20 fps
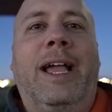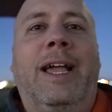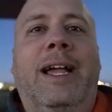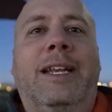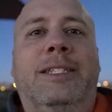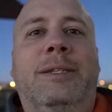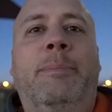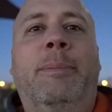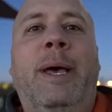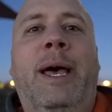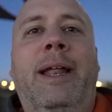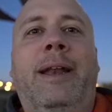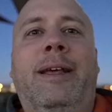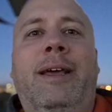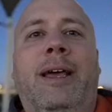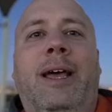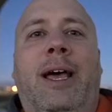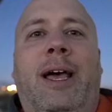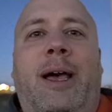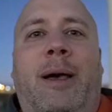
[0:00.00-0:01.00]
got to bed
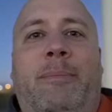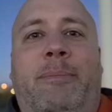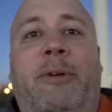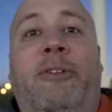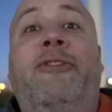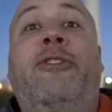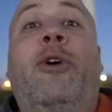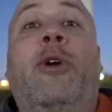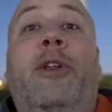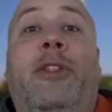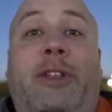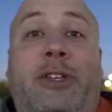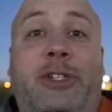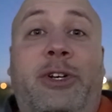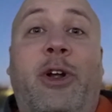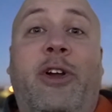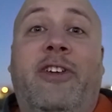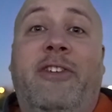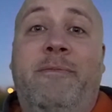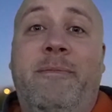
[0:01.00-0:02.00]
before the
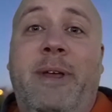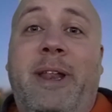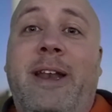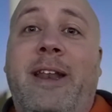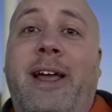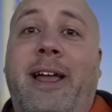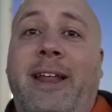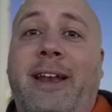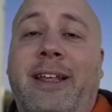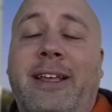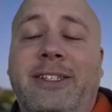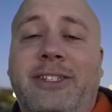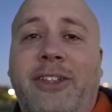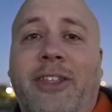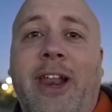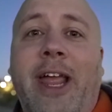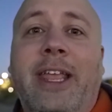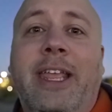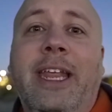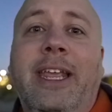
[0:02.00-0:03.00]
stroke of midnight so
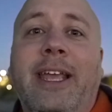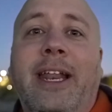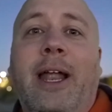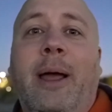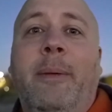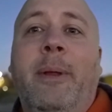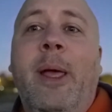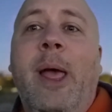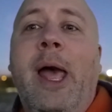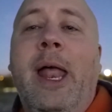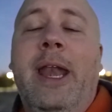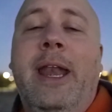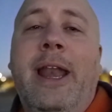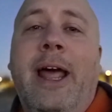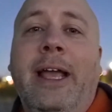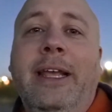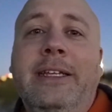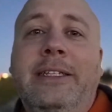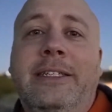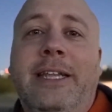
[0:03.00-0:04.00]
that I could get up
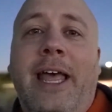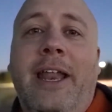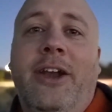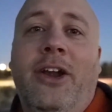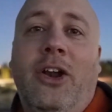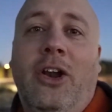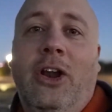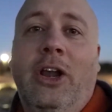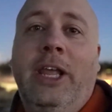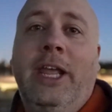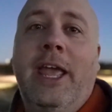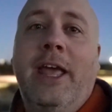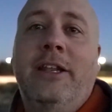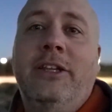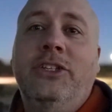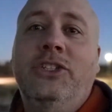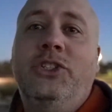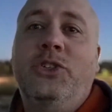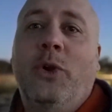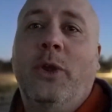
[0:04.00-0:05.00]
nice and early and
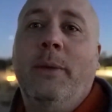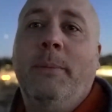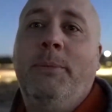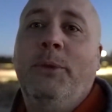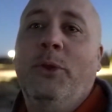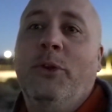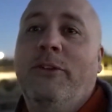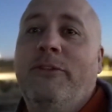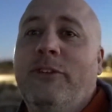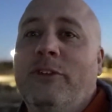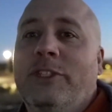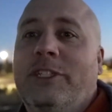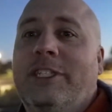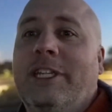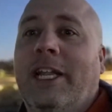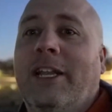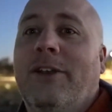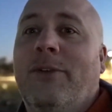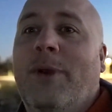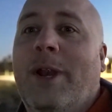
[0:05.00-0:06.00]
enjoy a beautiful
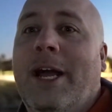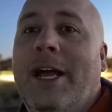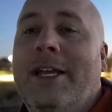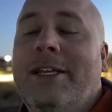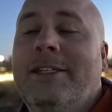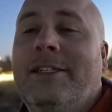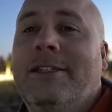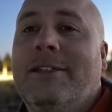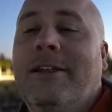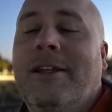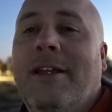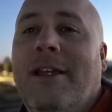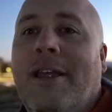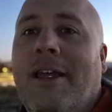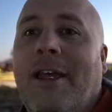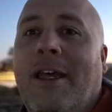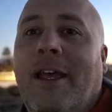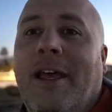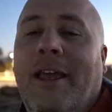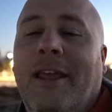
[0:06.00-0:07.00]
sunrise
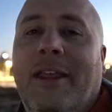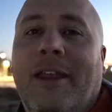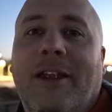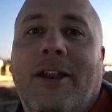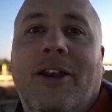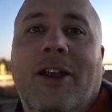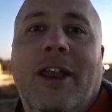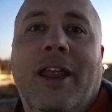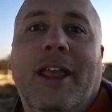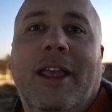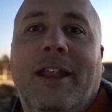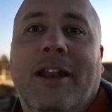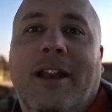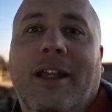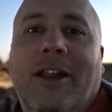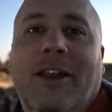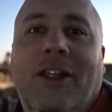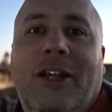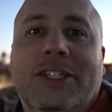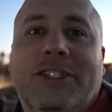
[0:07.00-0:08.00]
here in
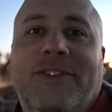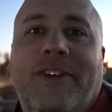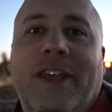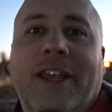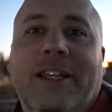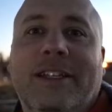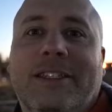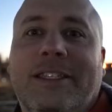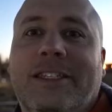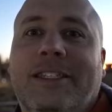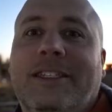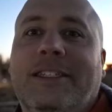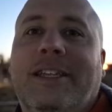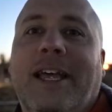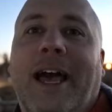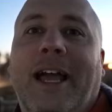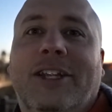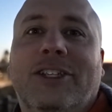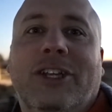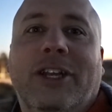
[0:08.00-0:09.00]
Las Vegas. This is
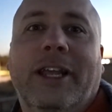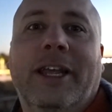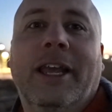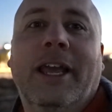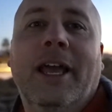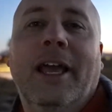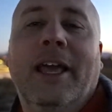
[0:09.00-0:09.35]
actually